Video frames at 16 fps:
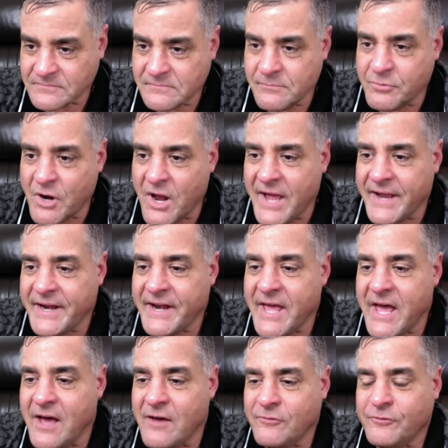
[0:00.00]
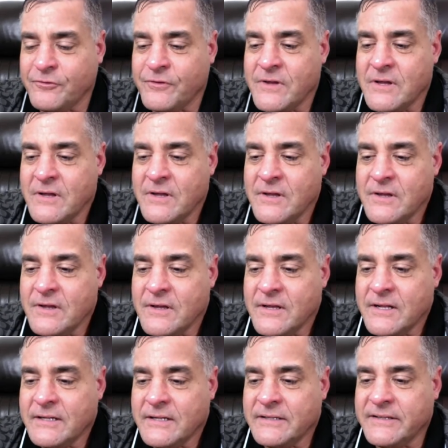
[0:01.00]
Brian F.,
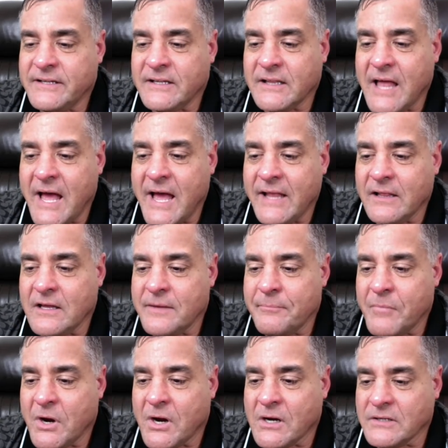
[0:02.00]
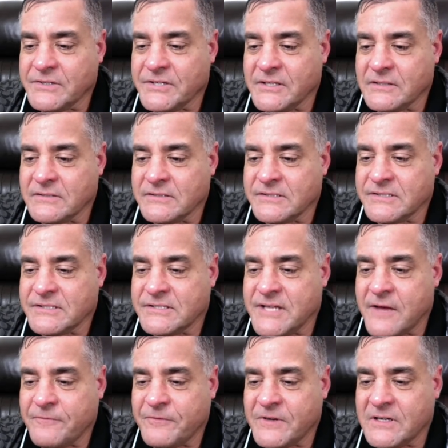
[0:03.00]
Delilah Martin,
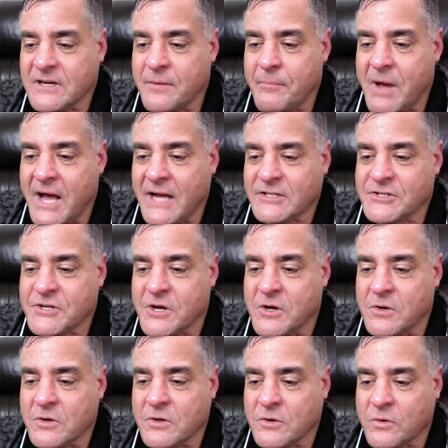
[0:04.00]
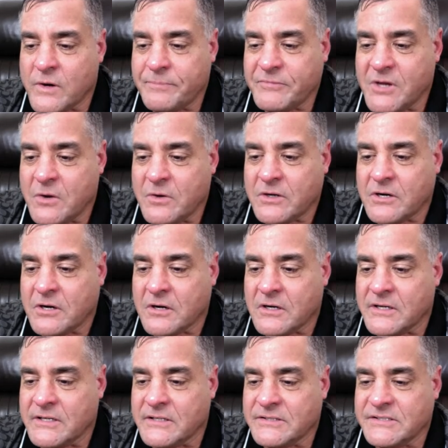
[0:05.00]
Stefan Camacho, Crypto
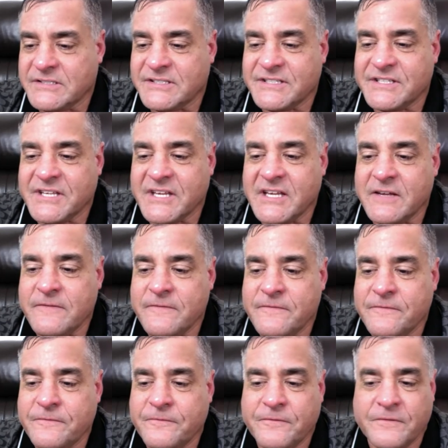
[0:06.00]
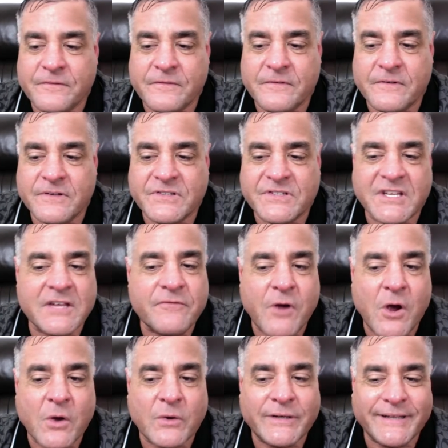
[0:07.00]
Curtis, Steve Steve
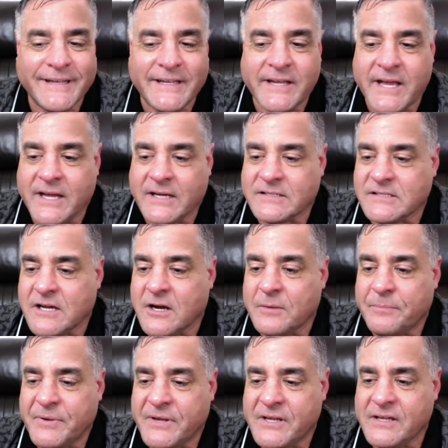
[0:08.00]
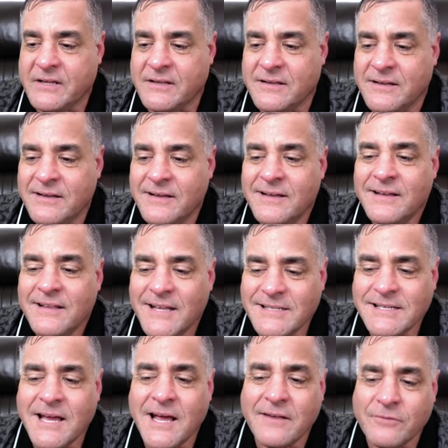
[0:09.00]
ODXRP. It's
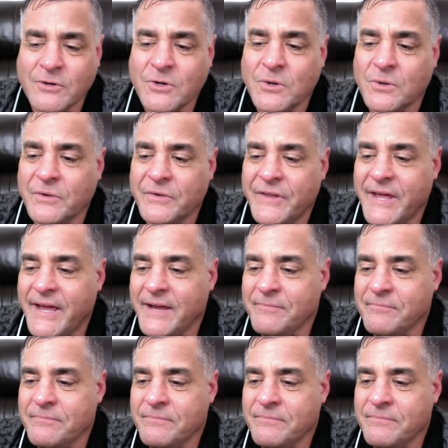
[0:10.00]
kind of a cool name.